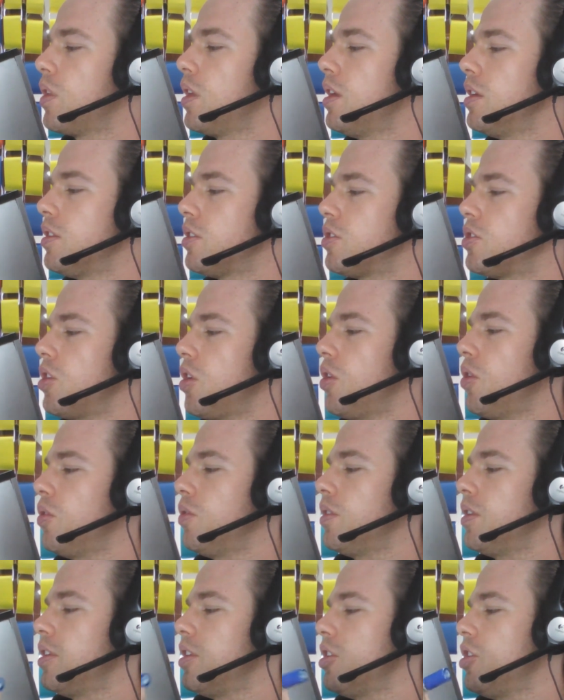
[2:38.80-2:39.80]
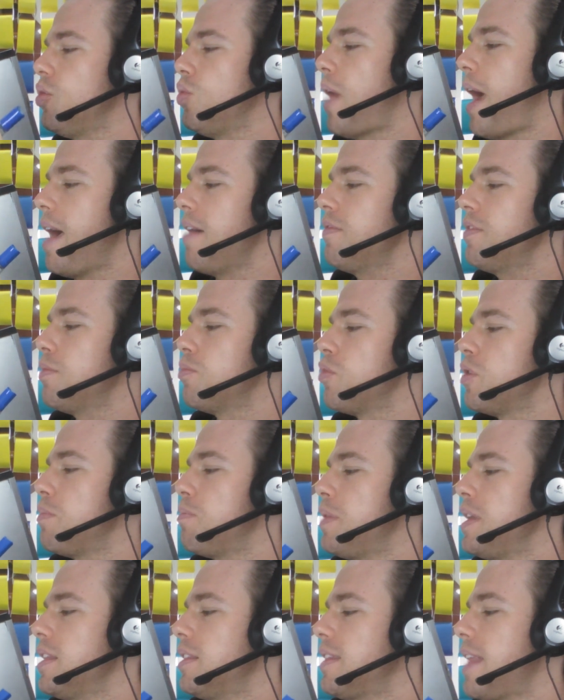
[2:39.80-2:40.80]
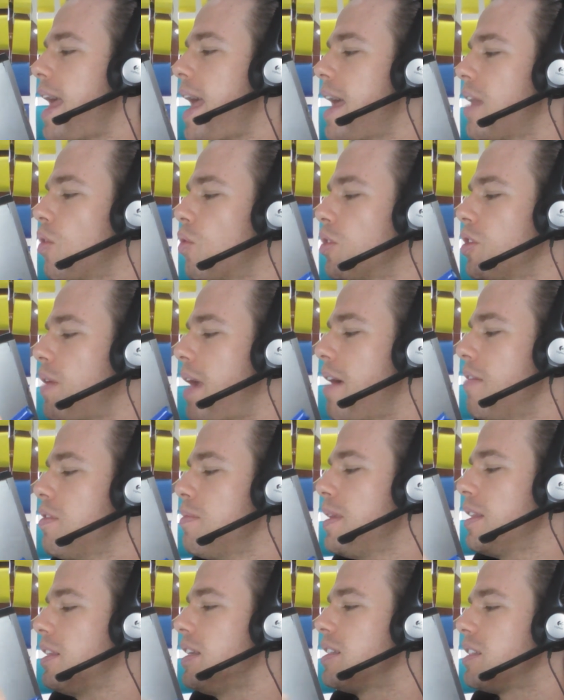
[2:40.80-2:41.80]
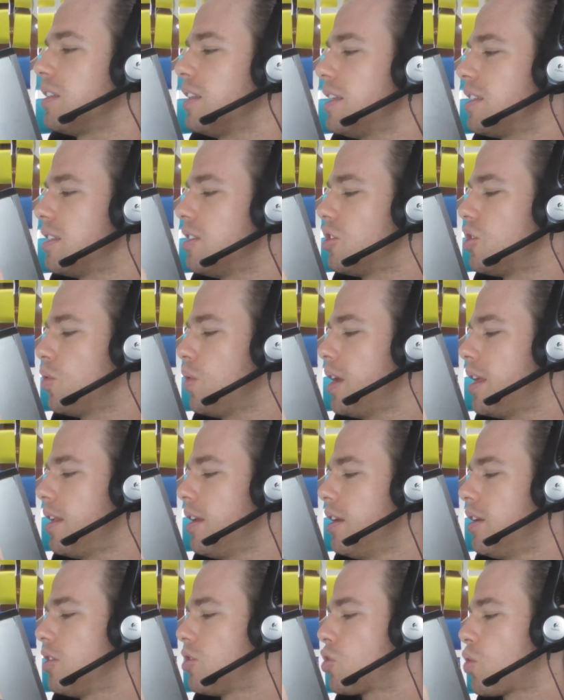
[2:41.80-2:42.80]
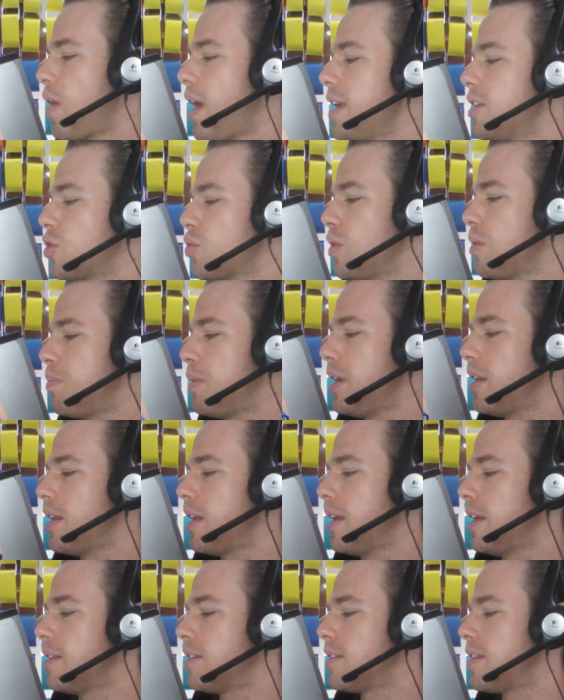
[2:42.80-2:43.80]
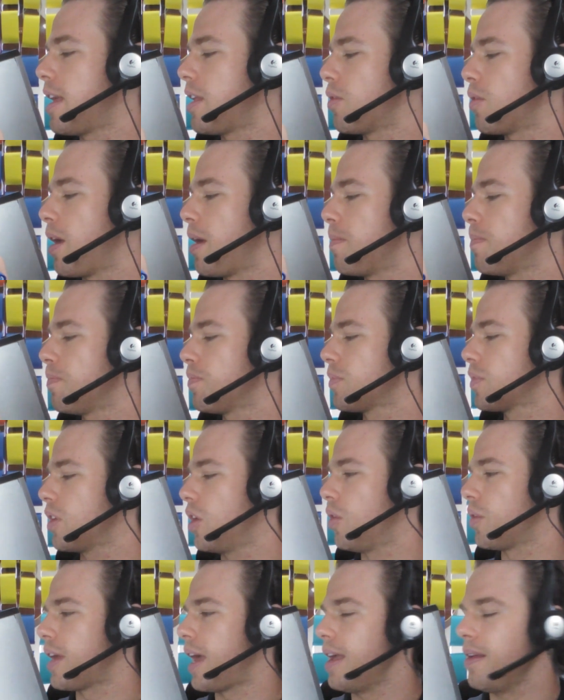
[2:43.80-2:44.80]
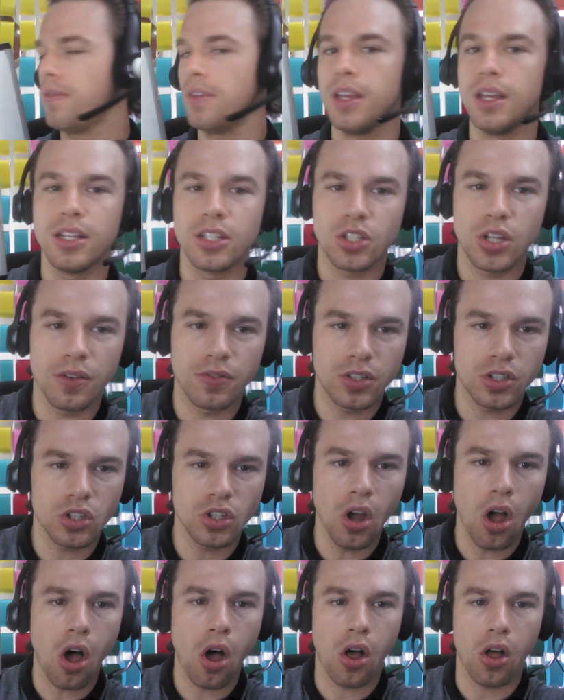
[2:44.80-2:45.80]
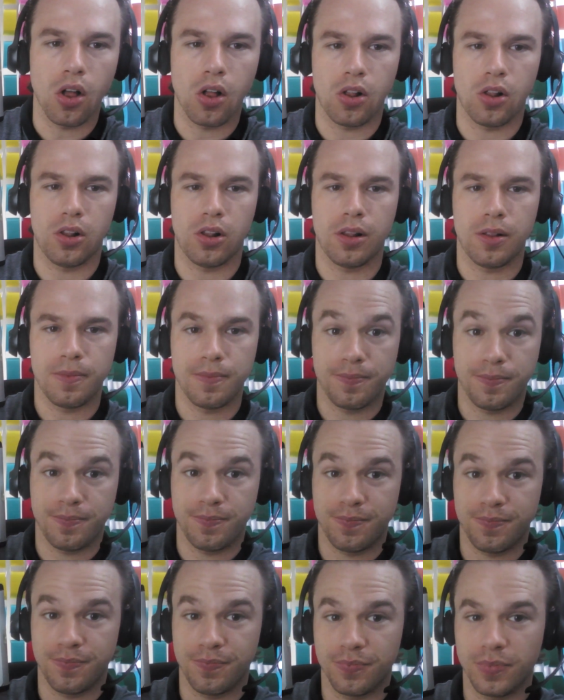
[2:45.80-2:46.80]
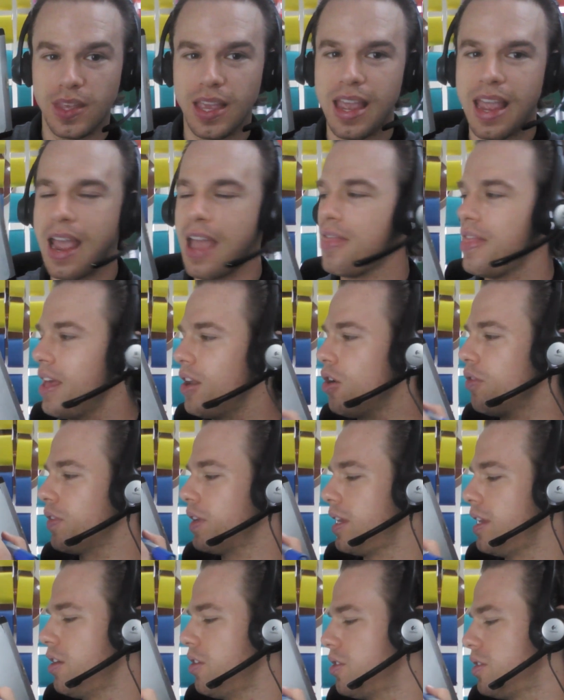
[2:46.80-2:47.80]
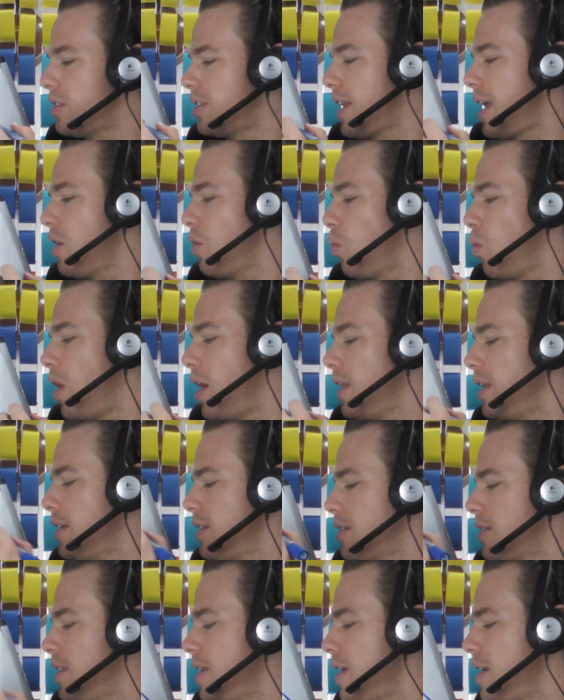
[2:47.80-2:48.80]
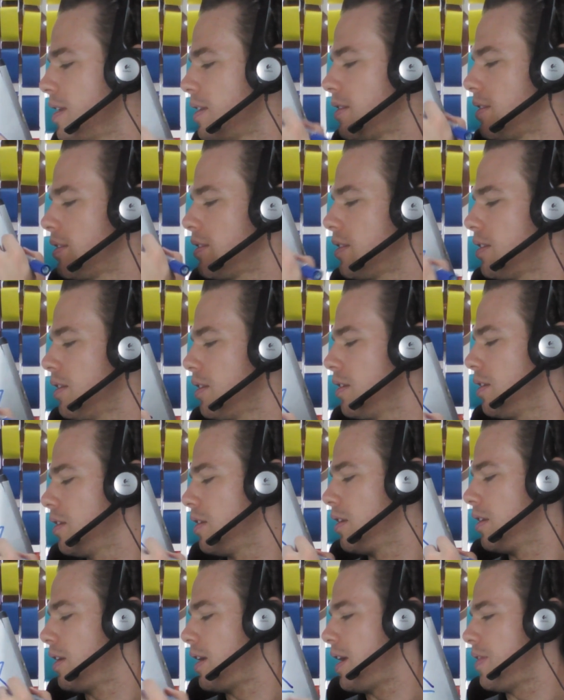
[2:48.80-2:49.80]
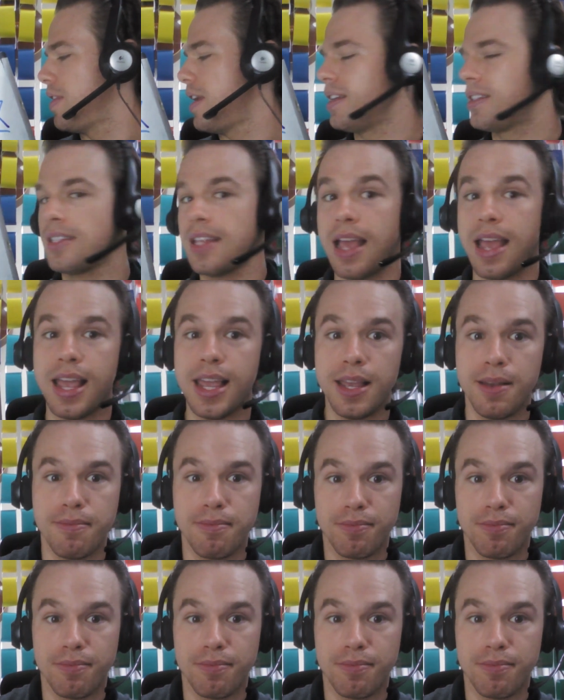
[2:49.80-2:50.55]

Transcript: So you have them repeat that, or you have them at least listen to it, try to repeat it, etc. Okay? So you have stall. And then over here you say, what is this? And they say